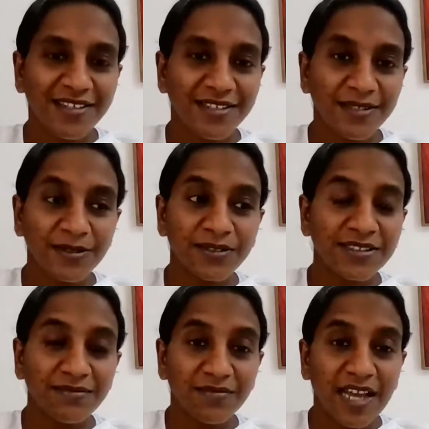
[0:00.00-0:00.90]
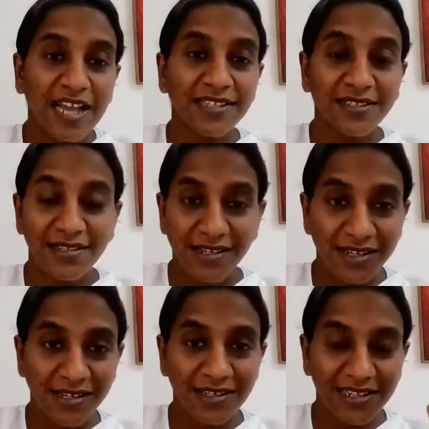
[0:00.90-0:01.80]
So as
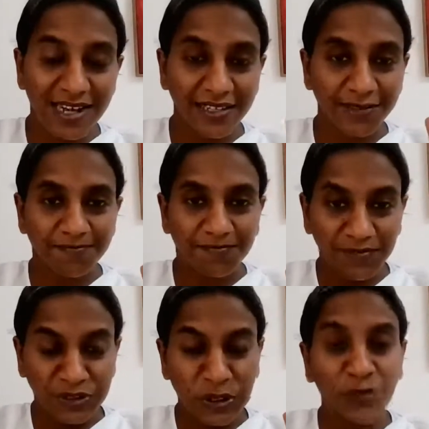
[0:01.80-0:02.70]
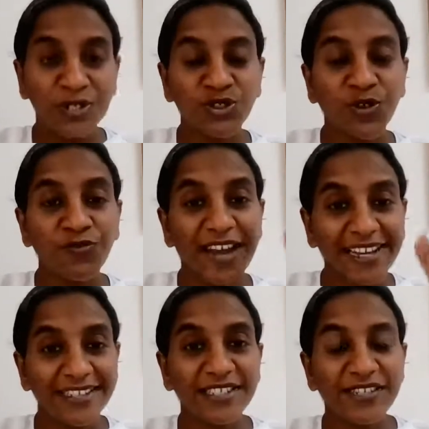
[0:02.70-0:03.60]
it is like so much of
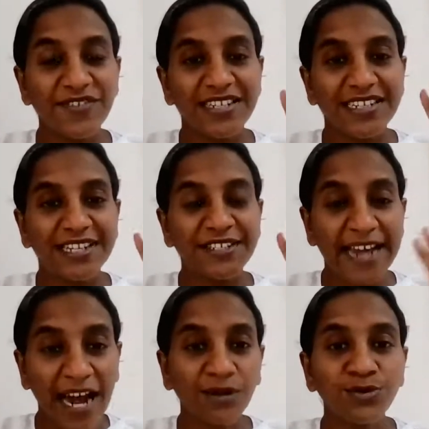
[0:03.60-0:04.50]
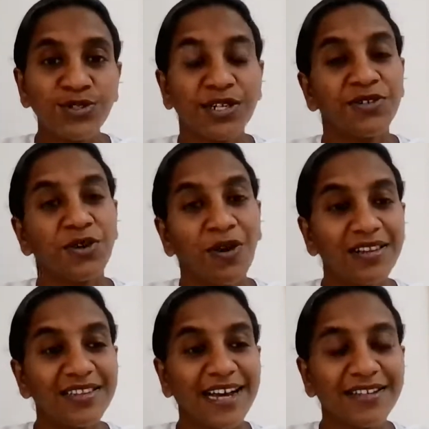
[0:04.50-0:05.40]
negativity, doubts, and
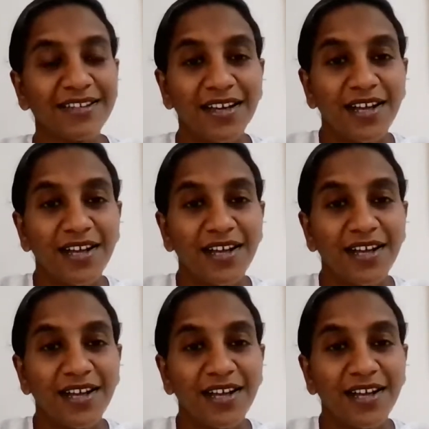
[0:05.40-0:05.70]
all that,